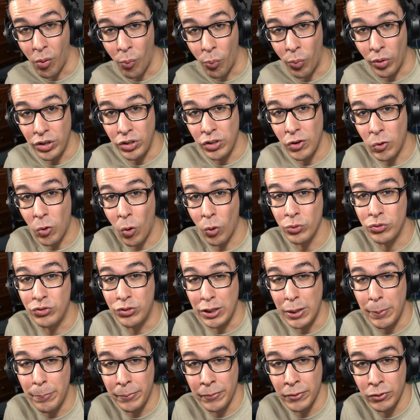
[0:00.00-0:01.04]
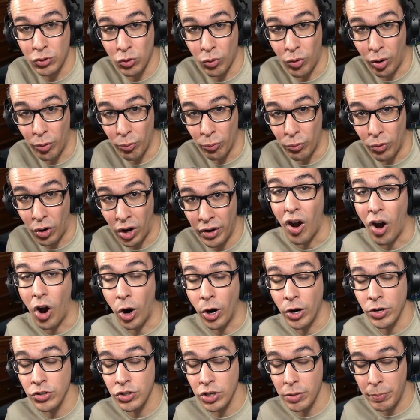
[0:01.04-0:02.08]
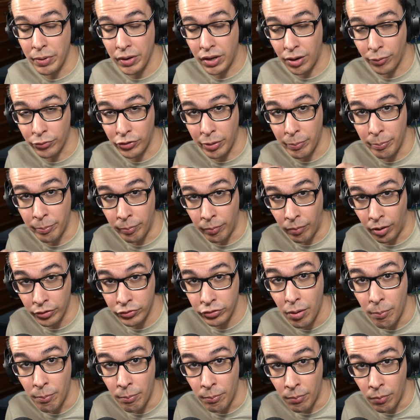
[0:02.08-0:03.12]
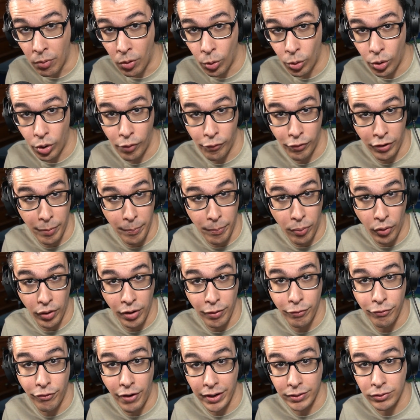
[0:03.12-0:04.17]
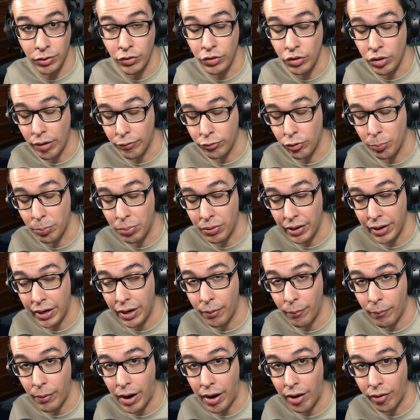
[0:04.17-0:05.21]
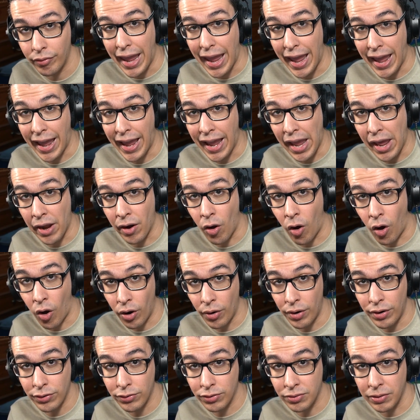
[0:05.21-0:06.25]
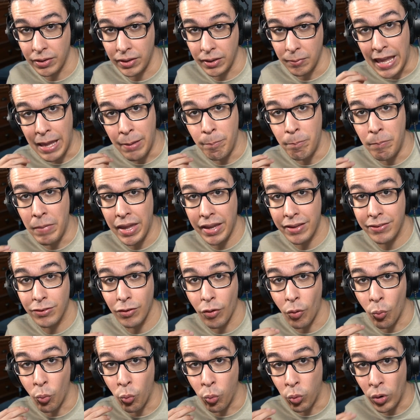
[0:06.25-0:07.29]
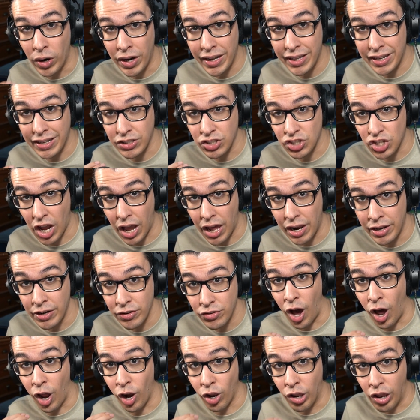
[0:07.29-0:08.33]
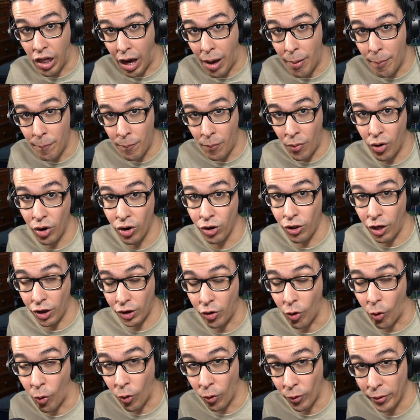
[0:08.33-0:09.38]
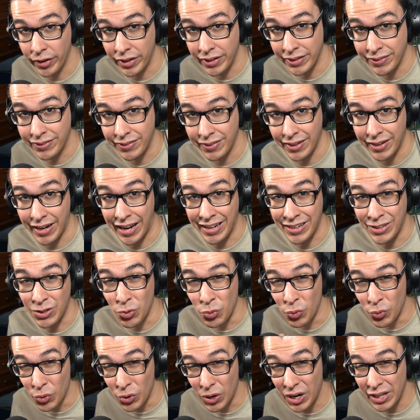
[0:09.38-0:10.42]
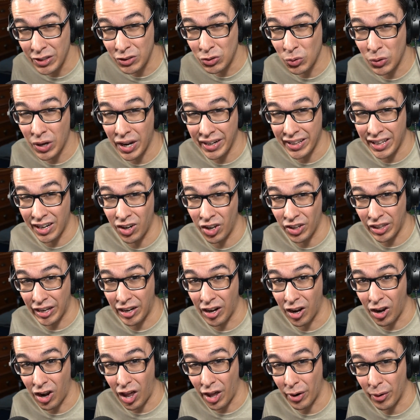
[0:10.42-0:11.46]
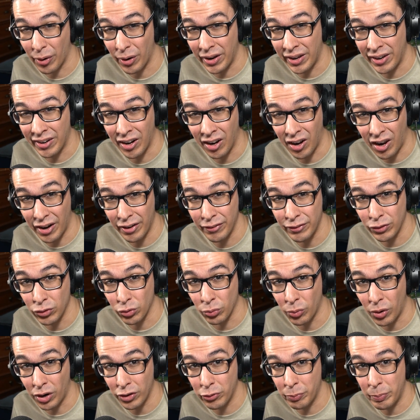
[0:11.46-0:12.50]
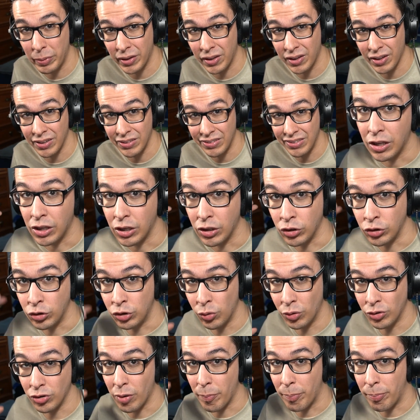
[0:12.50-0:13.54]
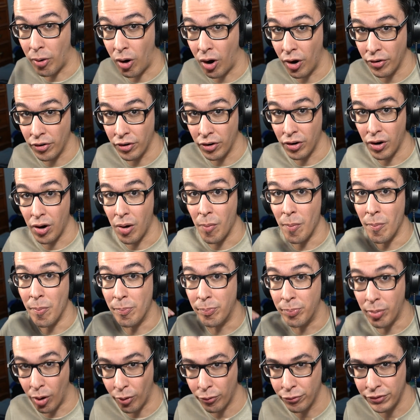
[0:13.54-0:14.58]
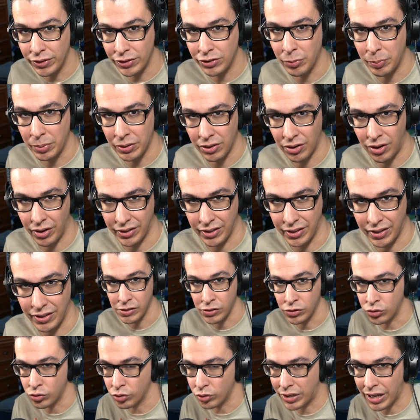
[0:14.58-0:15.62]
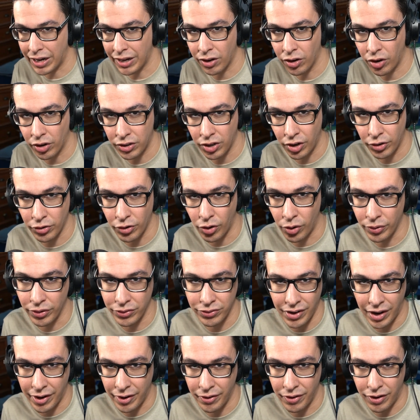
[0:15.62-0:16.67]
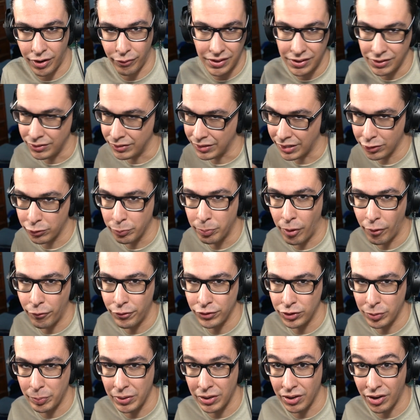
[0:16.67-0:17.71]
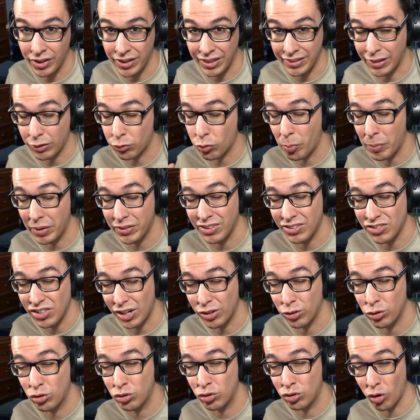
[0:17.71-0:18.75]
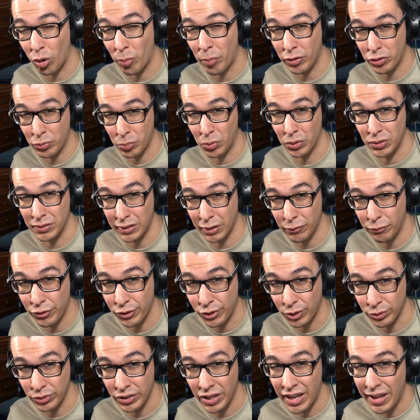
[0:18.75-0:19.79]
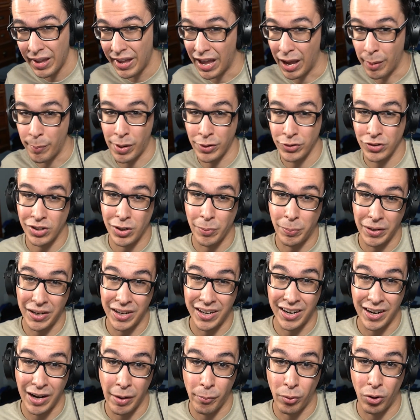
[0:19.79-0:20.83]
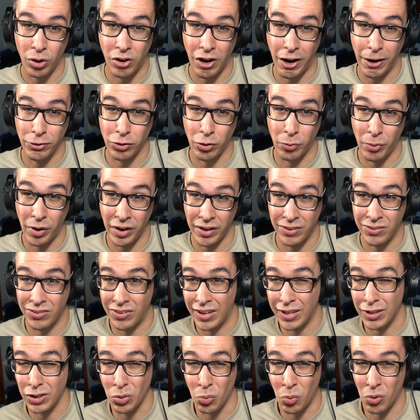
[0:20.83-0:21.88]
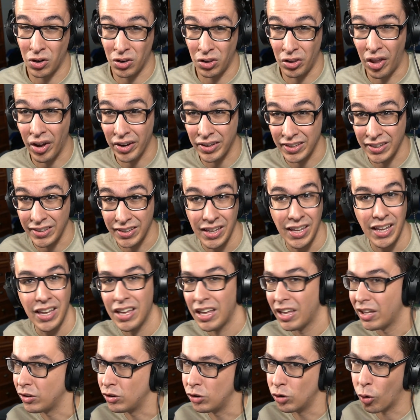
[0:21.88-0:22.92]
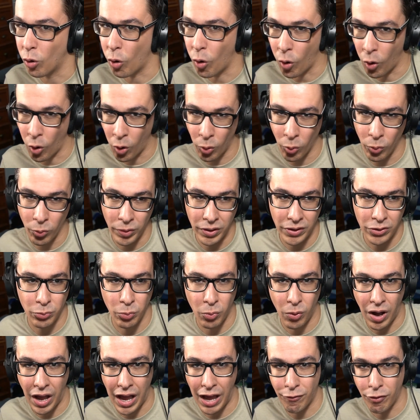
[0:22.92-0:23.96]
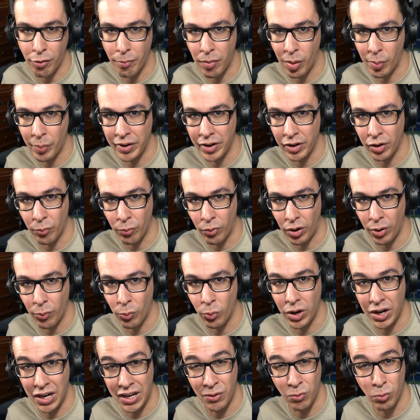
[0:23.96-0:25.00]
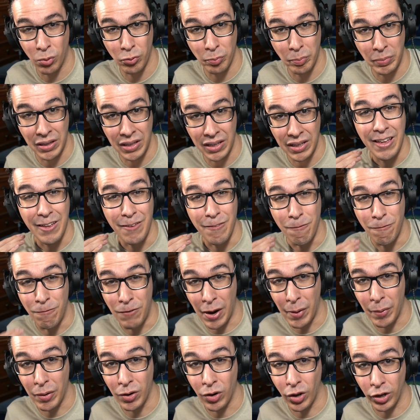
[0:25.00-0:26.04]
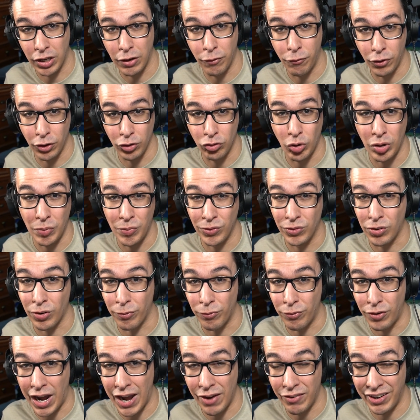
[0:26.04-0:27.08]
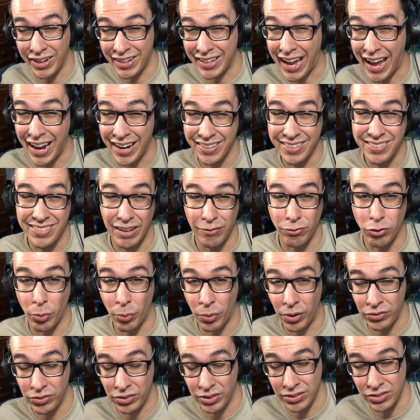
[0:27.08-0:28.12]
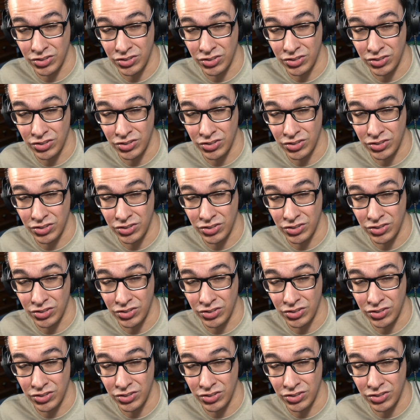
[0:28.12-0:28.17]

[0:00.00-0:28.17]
when you go deeper into a run, RNG becomes a much more of an important factor that you have to play around, and honestly, it makes winning a challenge a lot more luck oriented, and you really do got to get lucky in a lot of these runs, because you and your partner both need to be lucky. You getting lucky on your own is not enough. You guys both need to be lucky, and that's what makes the challenge so much more difficult. Imagine completing an Emerald Kryzo run and saying you weren't lucky. You always will have a moment in a run where it would be very lucky for you to even survive, and kind of save the runs in